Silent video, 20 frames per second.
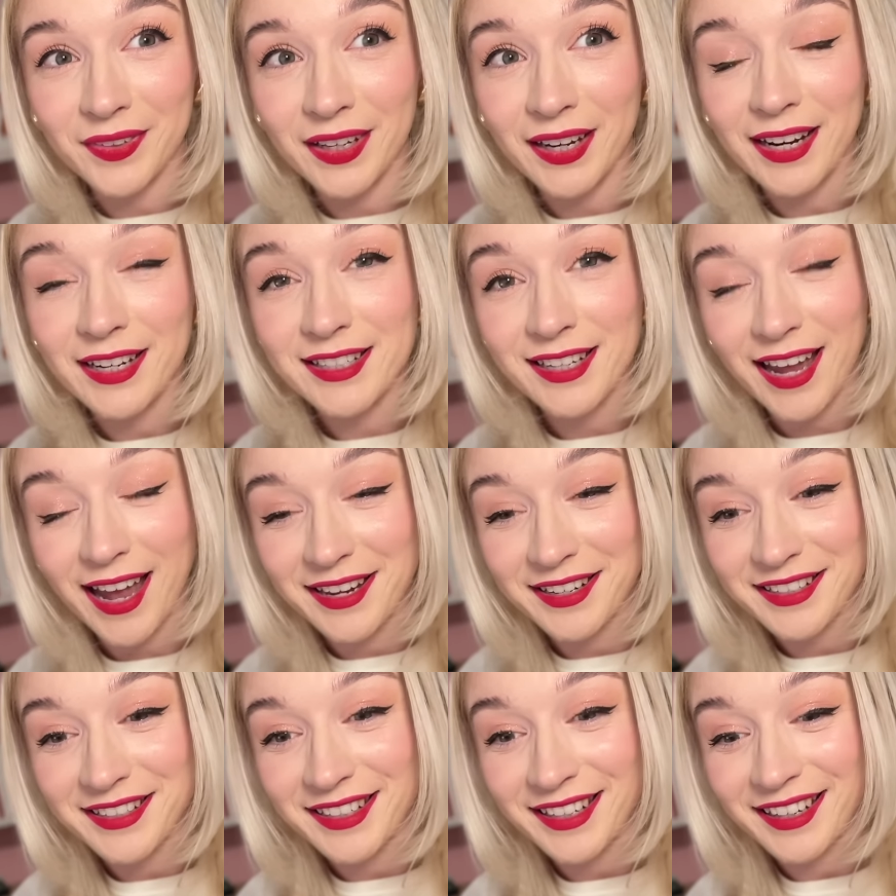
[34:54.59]
I need to
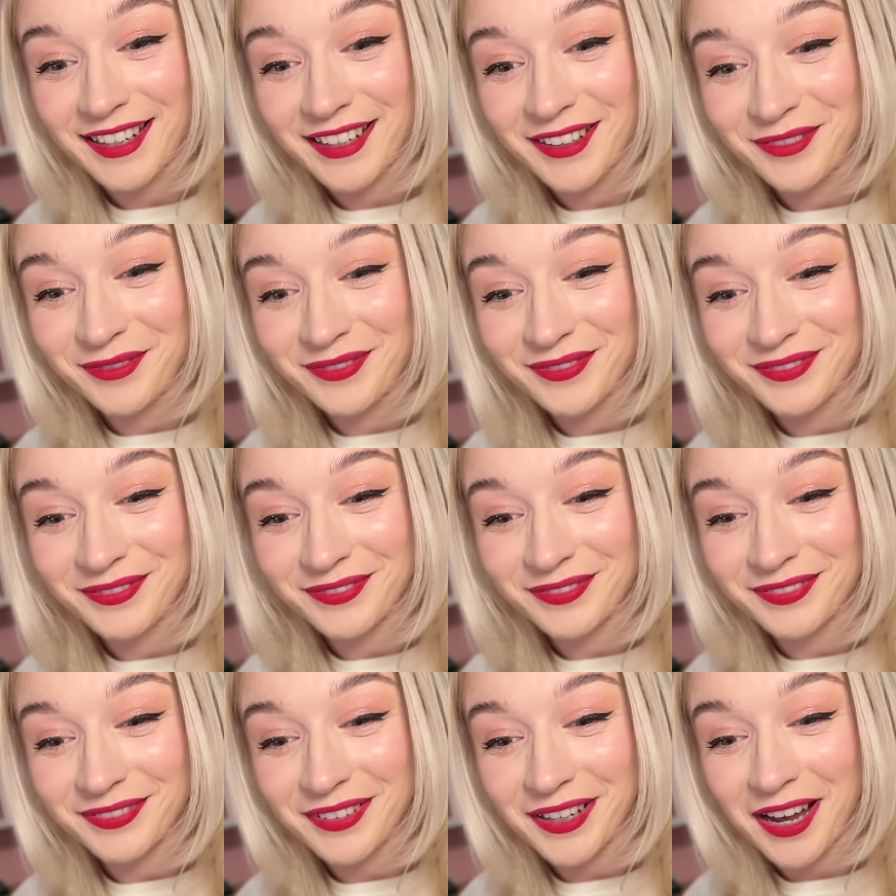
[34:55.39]
edit it
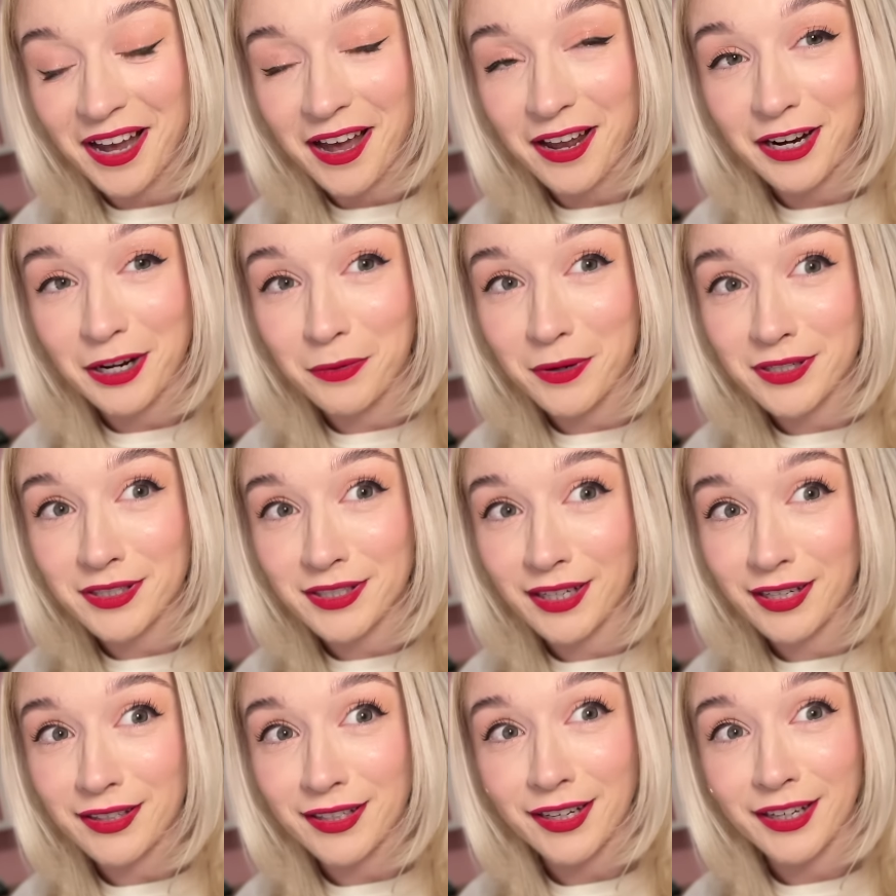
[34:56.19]
and I want to
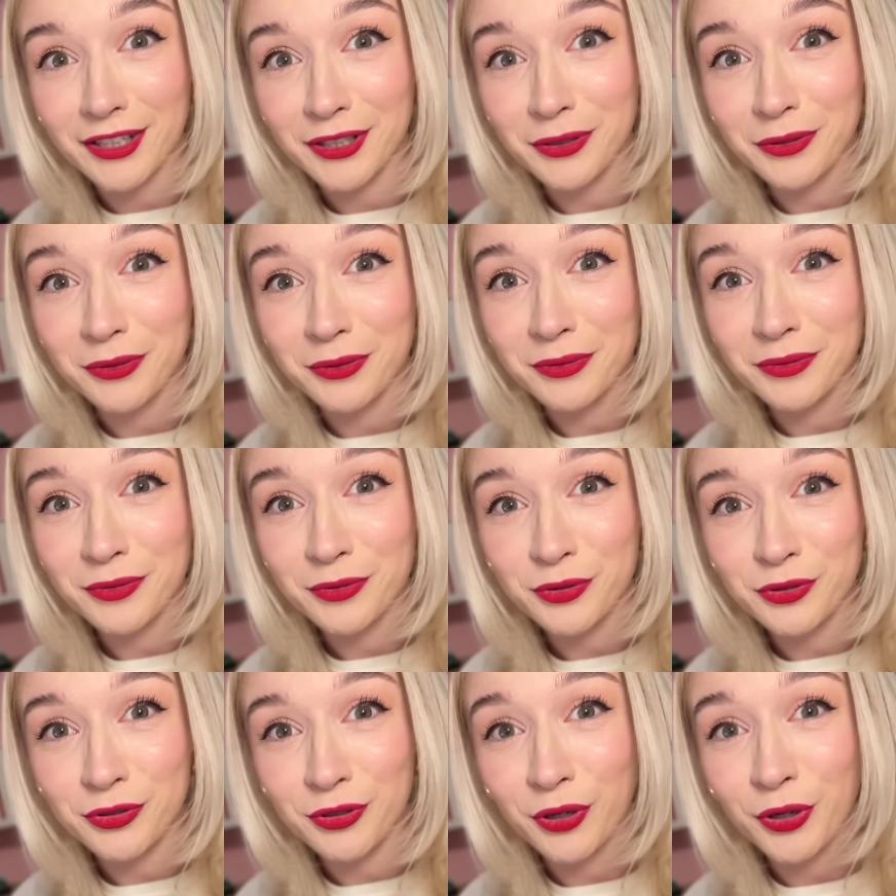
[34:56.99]
say thank you
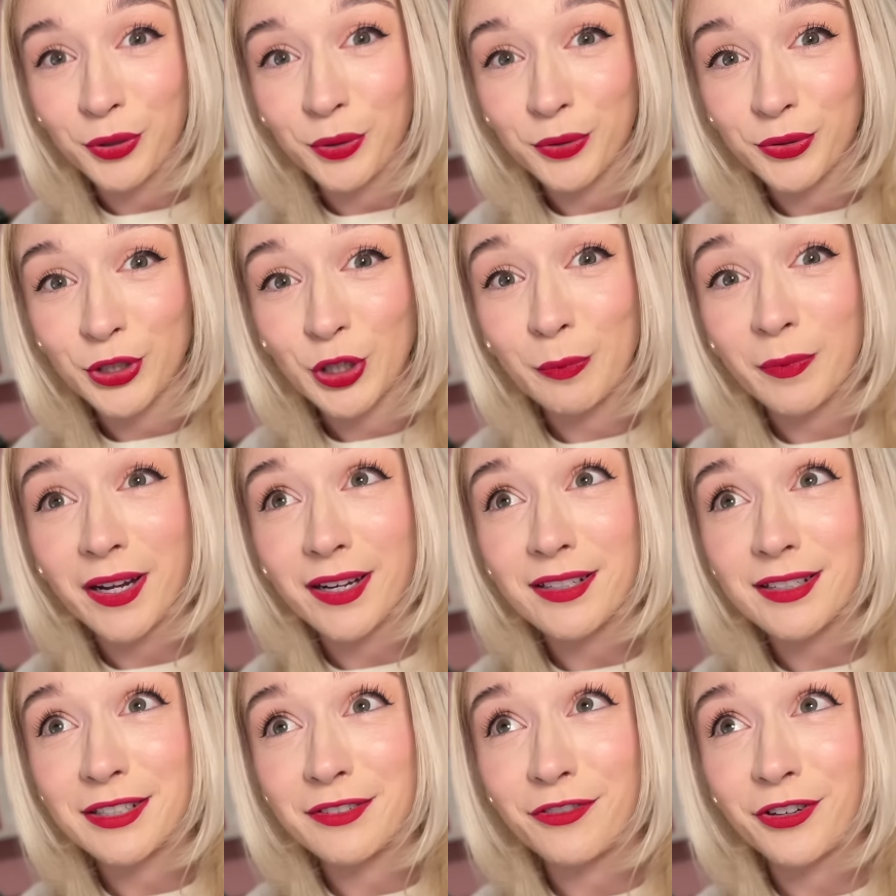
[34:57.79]
so, so
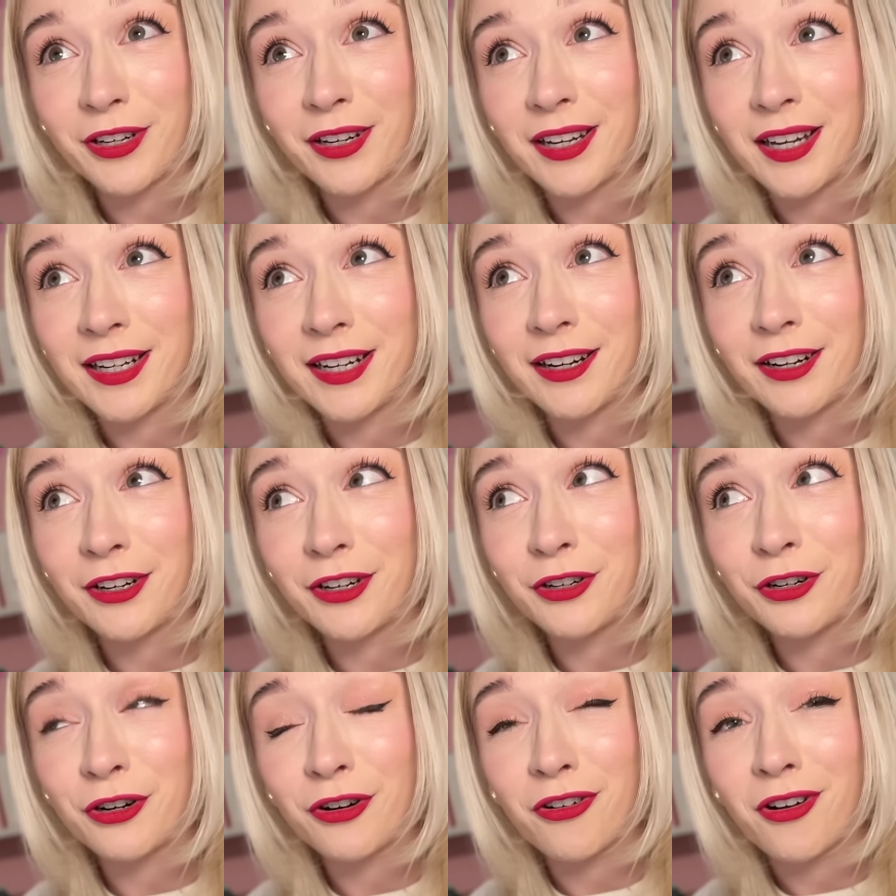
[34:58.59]
much for an
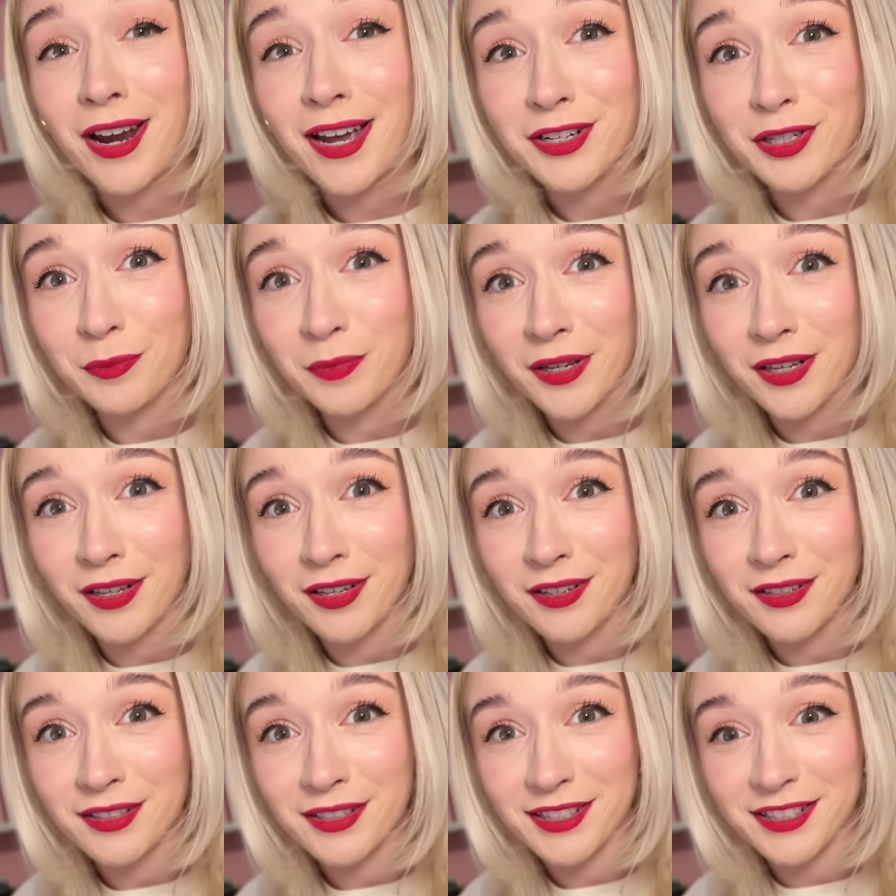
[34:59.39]

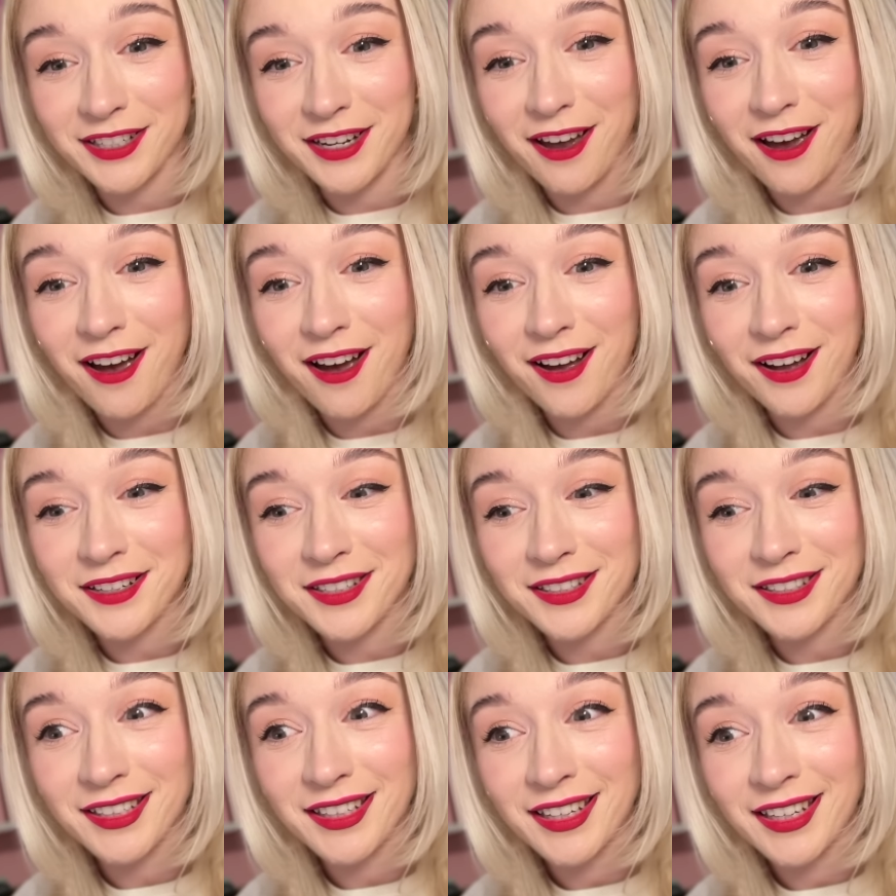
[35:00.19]
incredible start
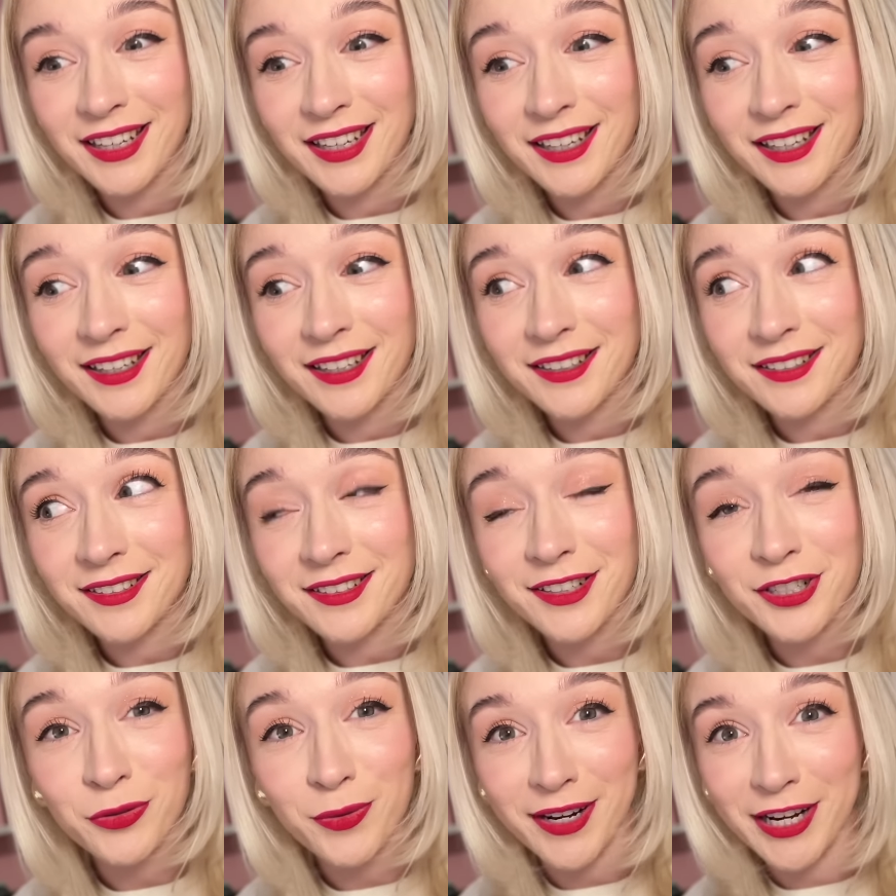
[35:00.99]

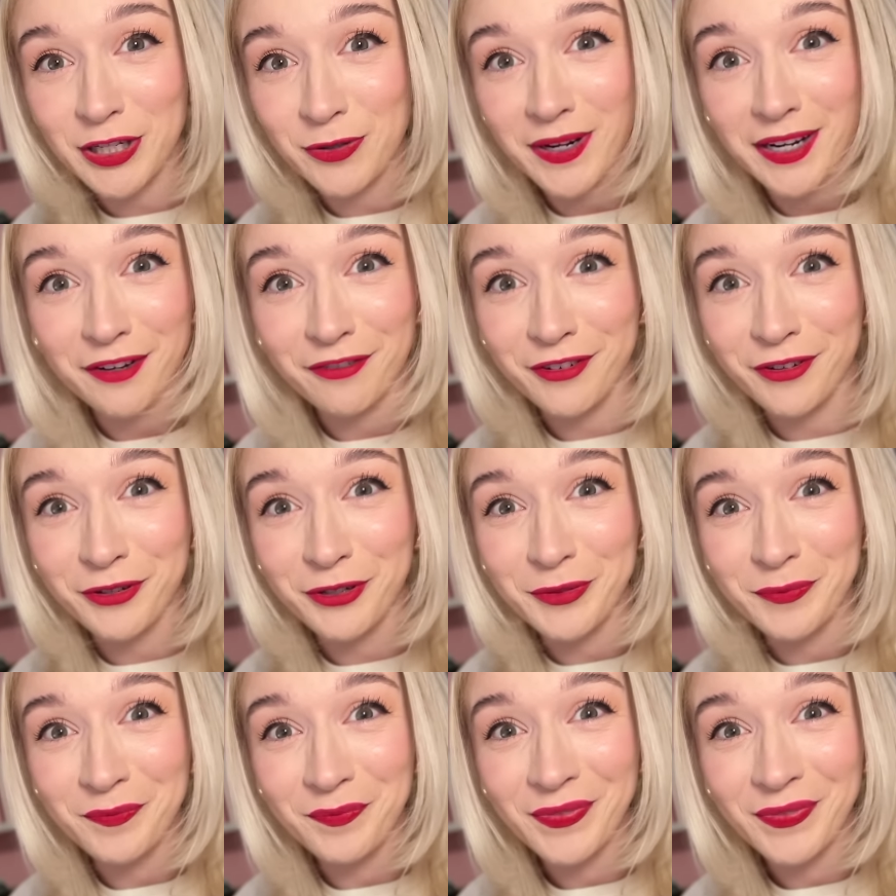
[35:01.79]
to 2024.